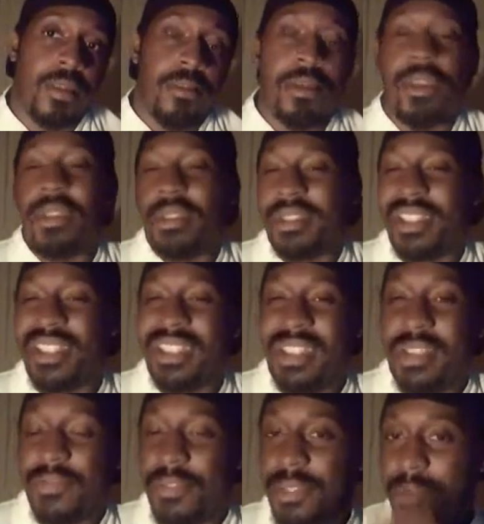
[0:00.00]
But
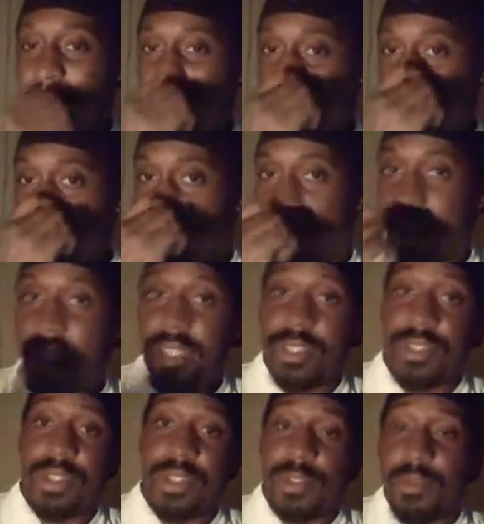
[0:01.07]
if it's been touching
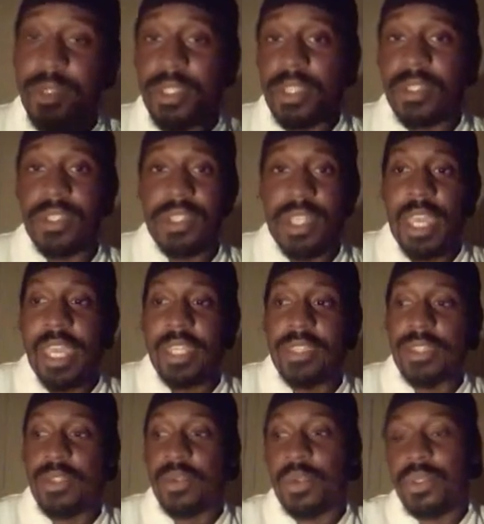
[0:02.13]
this and it's been touching that,
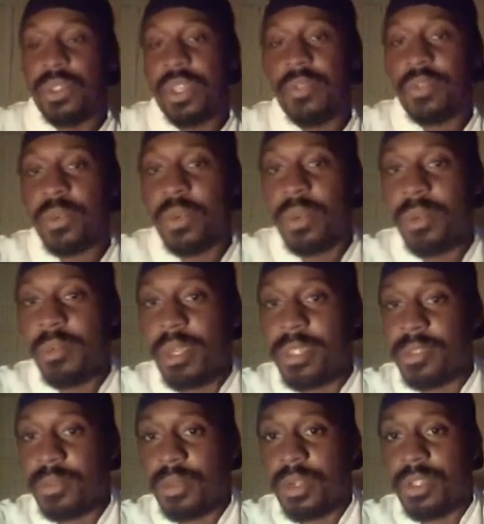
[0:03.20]
then you also have to worry
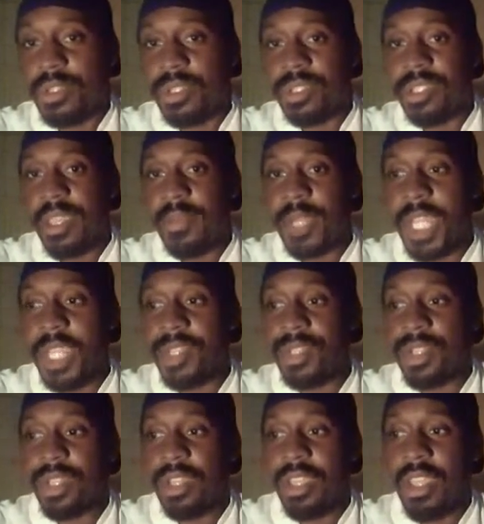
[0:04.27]
about some
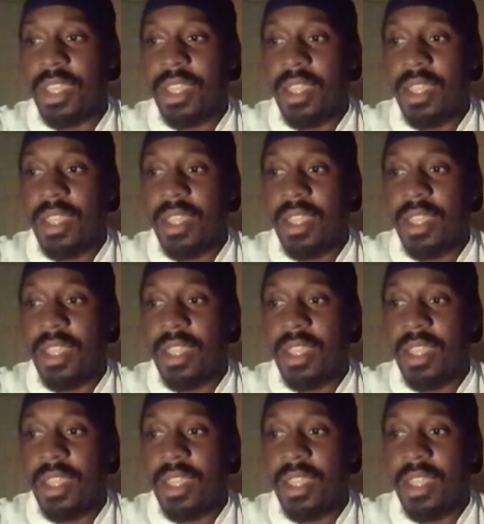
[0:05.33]
cross-contamination.